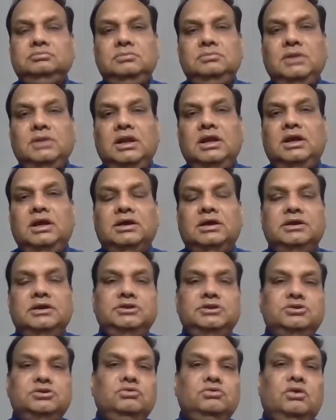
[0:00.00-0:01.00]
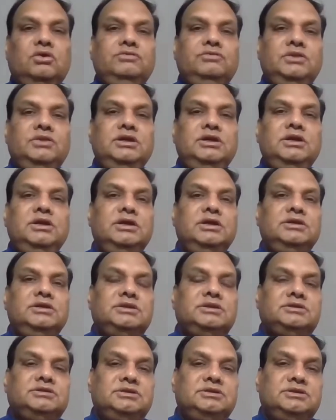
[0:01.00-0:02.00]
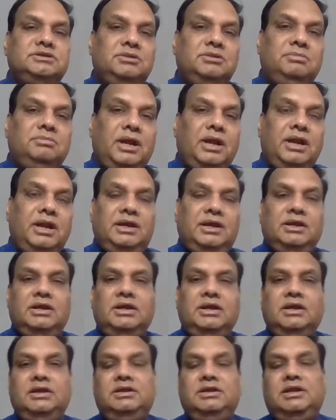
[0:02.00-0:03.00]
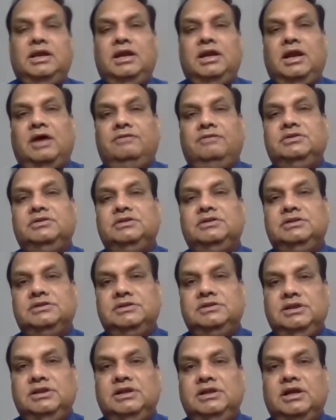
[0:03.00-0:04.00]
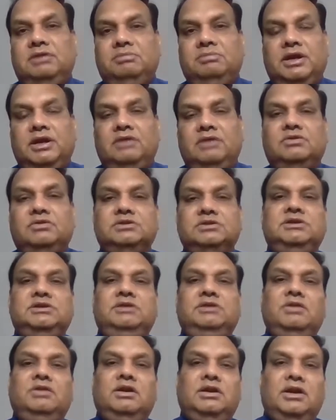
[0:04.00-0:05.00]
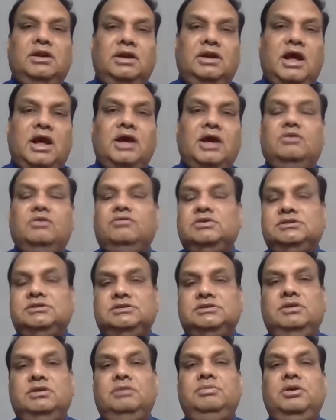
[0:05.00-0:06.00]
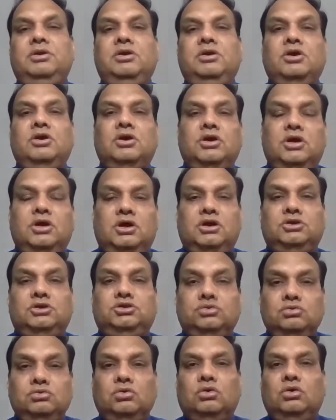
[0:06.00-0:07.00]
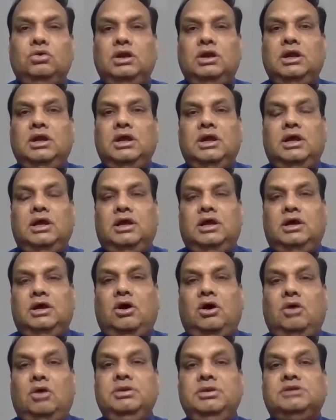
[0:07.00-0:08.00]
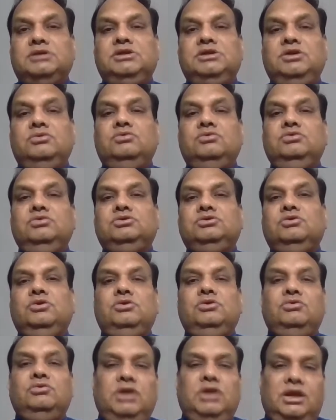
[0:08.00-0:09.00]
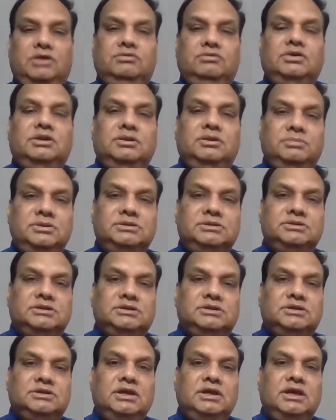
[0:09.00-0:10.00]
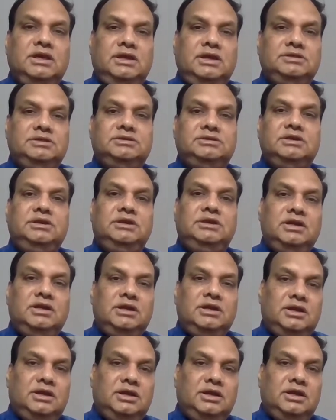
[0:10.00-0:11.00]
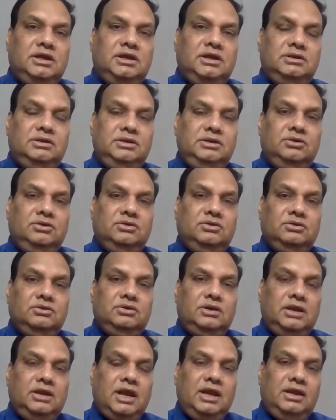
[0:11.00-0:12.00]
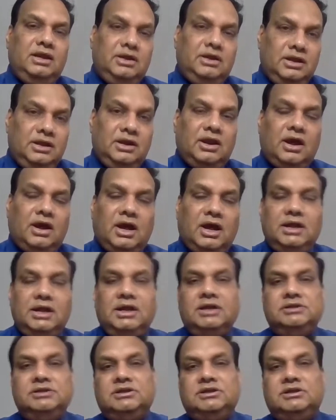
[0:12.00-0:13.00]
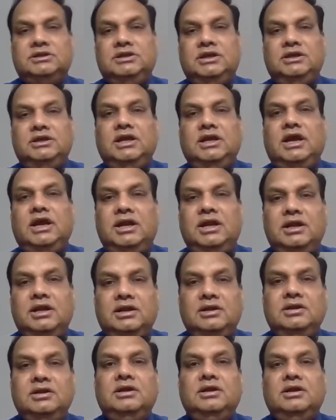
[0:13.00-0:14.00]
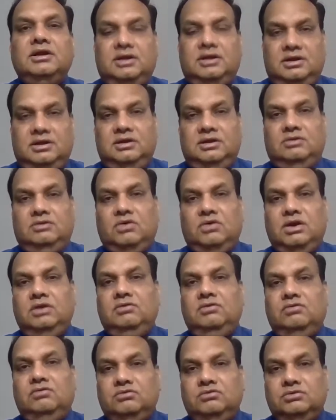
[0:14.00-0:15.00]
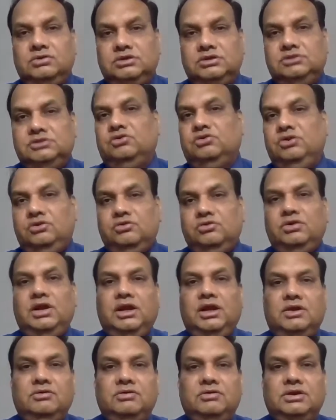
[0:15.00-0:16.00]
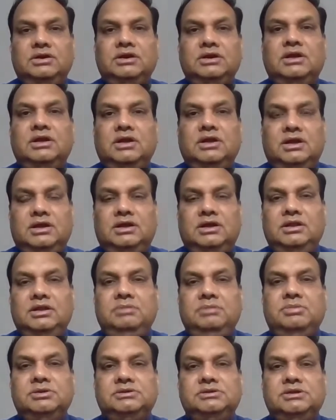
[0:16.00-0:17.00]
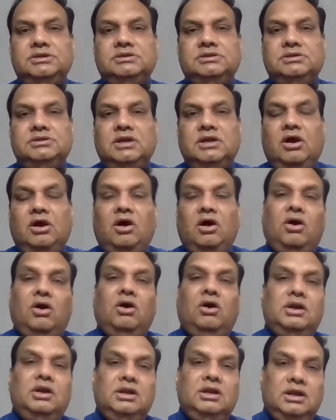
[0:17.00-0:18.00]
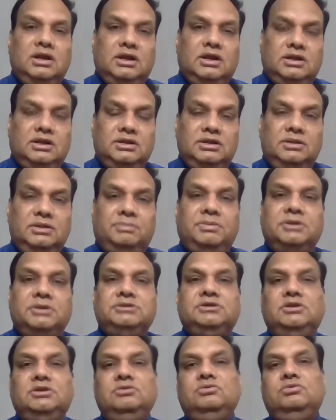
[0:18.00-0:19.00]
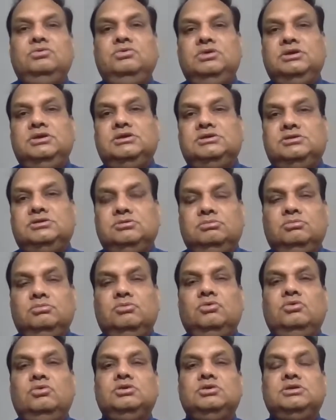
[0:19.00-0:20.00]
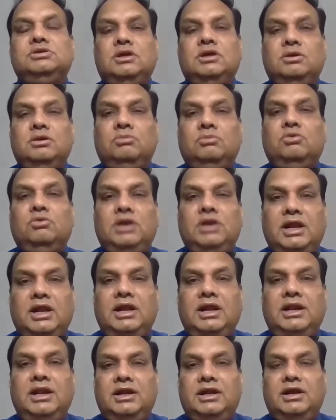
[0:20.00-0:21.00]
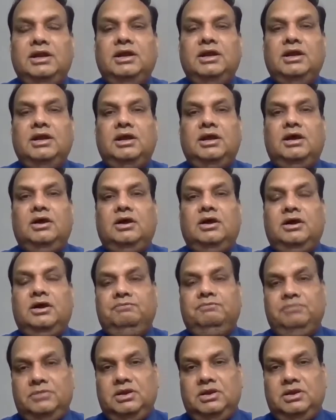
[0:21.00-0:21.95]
issue of the succession planning, that after the senior man, once he will retire or once he will be too old, obviously who is going to take over the business? Is it like in our culture that the elder one is going to take over the business, or the person who is more talented among